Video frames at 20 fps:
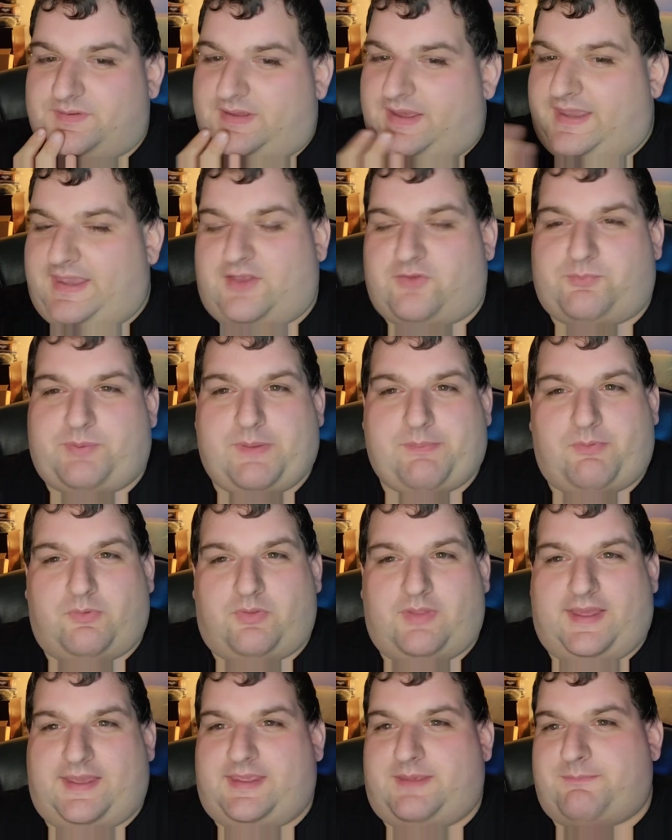I guess people
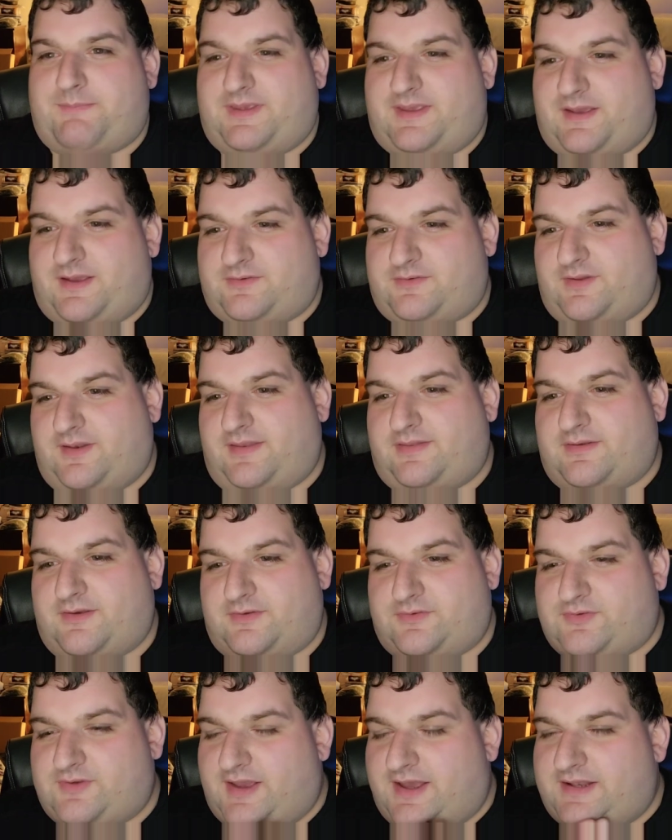like it because it
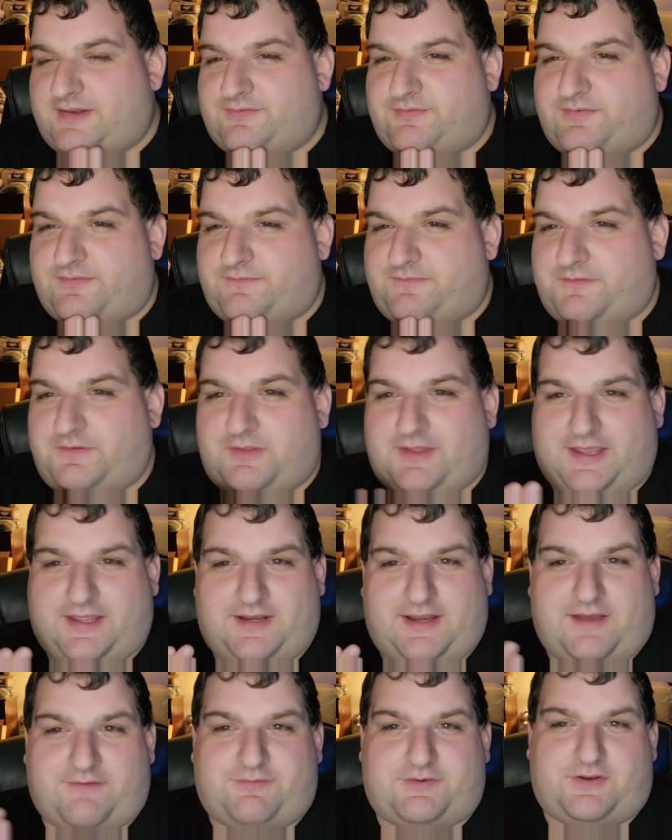does kind of feel like
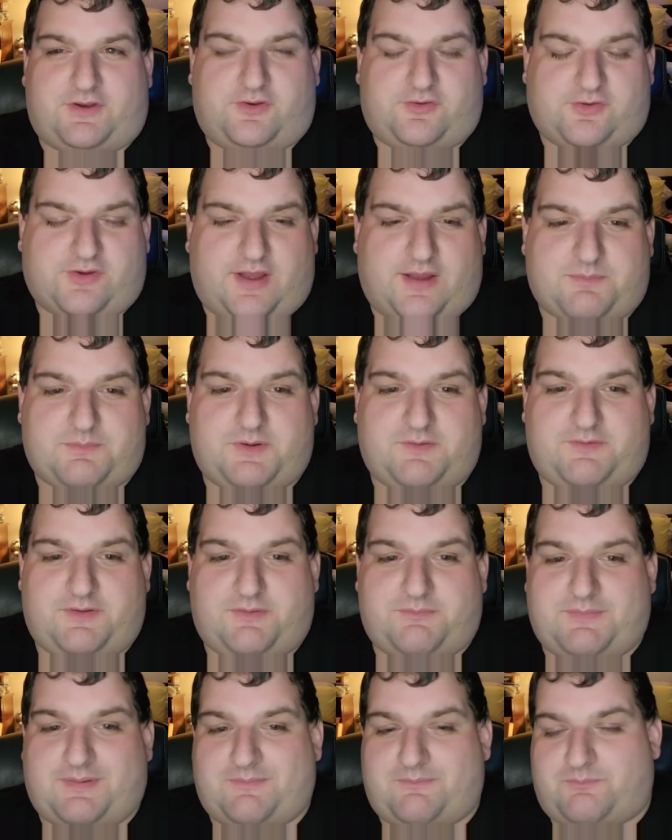an Alfred Hitchcock
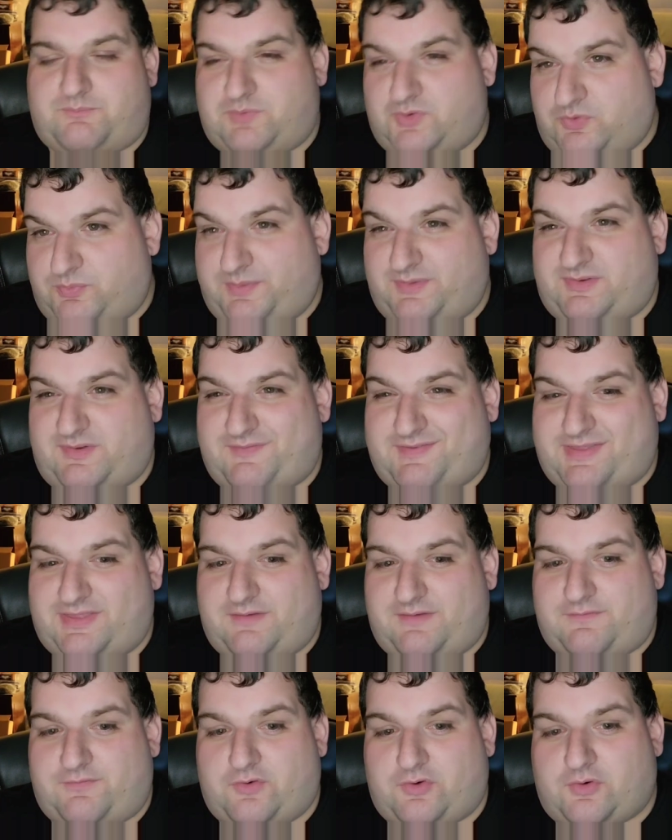movie,
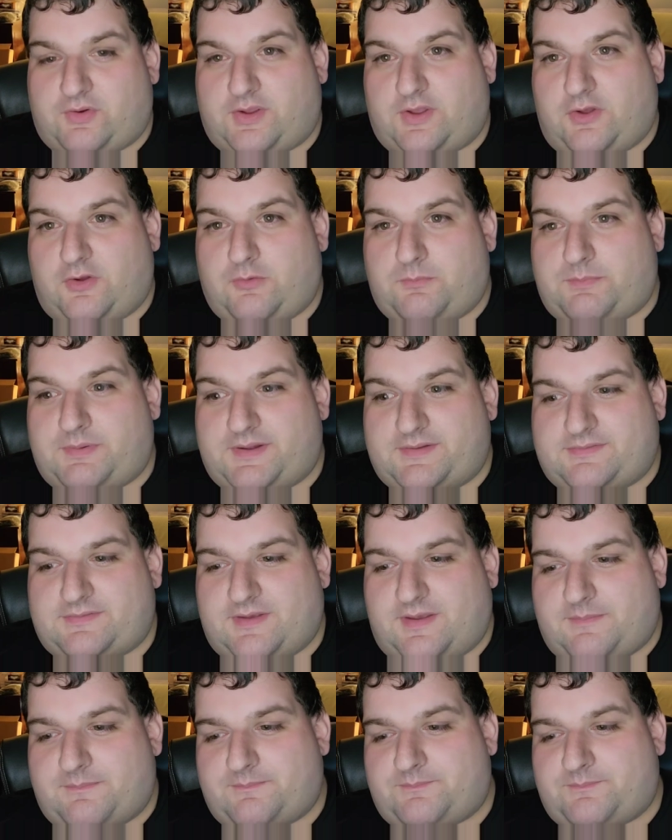specifically Vertigo, but,